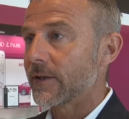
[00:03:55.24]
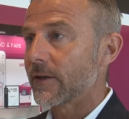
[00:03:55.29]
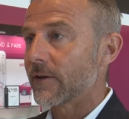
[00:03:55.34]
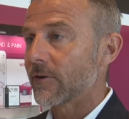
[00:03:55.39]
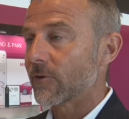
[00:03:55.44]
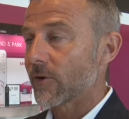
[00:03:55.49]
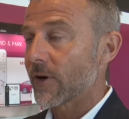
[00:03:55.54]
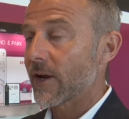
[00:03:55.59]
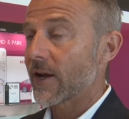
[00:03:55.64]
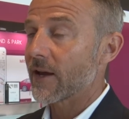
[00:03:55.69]

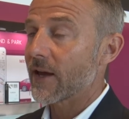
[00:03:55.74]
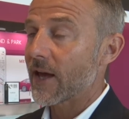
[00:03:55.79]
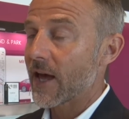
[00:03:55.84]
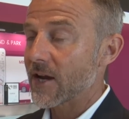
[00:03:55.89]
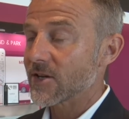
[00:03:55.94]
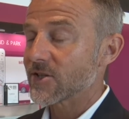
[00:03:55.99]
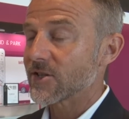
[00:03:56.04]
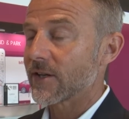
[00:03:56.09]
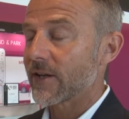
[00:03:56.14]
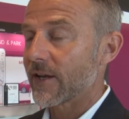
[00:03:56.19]
or I
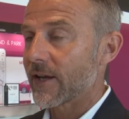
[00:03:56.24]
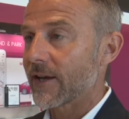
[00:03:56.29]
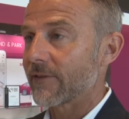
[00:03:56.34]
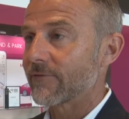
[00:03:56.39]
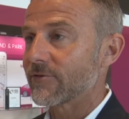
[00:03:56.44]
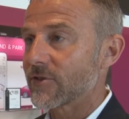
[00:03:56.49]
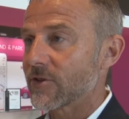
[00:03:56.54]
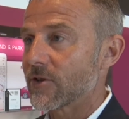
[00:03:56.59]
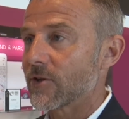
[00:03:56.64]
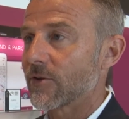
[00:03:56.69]
actually
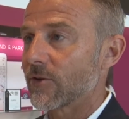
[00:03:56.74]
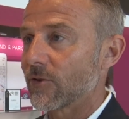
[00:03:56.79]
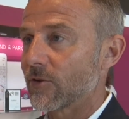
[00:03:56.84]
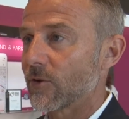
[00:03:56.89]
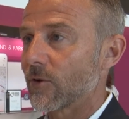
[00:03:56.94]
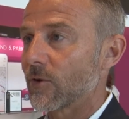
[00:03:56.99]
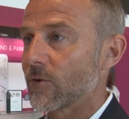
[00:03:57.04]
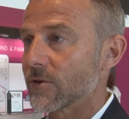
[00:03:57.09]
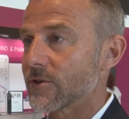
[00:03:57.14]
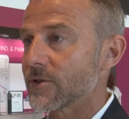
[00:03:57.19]
have started
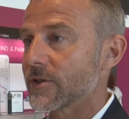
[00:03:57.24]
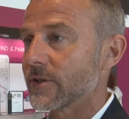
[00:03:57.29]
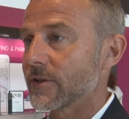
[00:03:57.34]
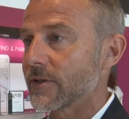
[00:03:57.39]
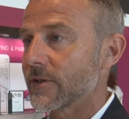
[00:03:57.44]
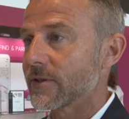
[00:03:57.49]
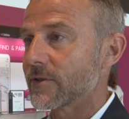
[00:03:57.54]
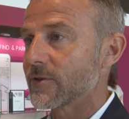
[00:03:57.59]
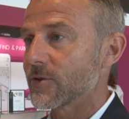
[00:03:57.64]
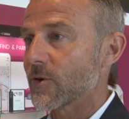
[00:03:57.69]
to launch
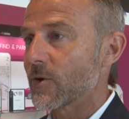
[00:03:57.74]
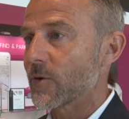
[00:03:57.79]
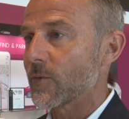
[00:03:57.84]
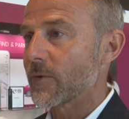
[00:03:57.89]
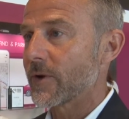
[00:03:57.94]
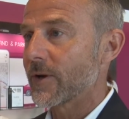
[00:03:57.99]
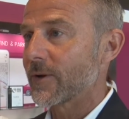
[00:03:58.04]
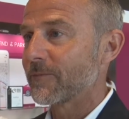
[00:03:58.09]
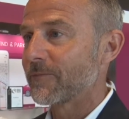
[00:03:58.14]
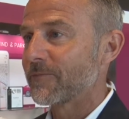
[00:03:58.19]
in
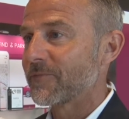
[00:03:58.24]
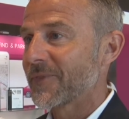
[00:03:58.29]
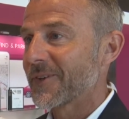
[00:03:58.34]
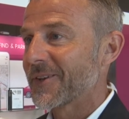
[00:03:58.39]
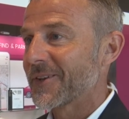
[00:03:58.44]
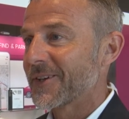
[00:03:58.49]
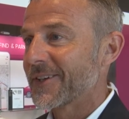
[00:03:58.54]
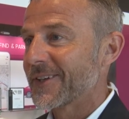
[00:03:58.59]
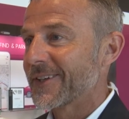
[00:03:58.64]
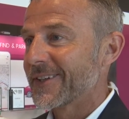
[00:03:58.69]
Serbia.
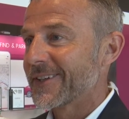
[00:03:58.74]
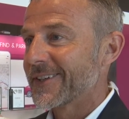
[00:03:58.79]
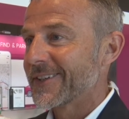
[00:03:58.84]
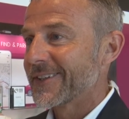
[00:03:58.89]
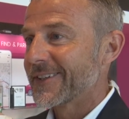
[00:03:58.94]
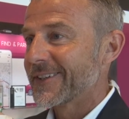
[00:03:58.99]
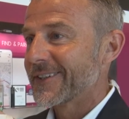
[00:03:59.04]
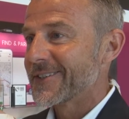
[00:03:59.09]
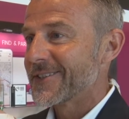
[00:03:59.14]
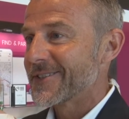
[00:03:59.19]

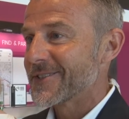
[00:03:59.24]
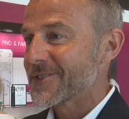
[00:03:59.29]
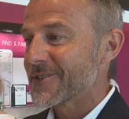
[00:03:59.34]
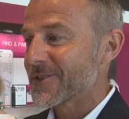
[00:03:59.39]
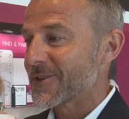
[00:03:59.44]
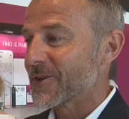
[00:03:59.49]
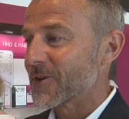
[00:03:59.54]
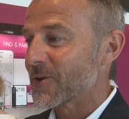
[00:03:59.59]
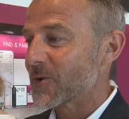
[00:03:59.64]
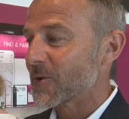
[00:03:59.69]

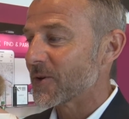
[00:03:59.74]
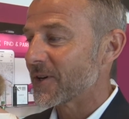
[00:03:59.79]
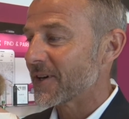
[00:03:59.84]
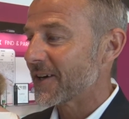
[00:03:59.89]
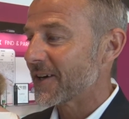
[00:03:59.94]
So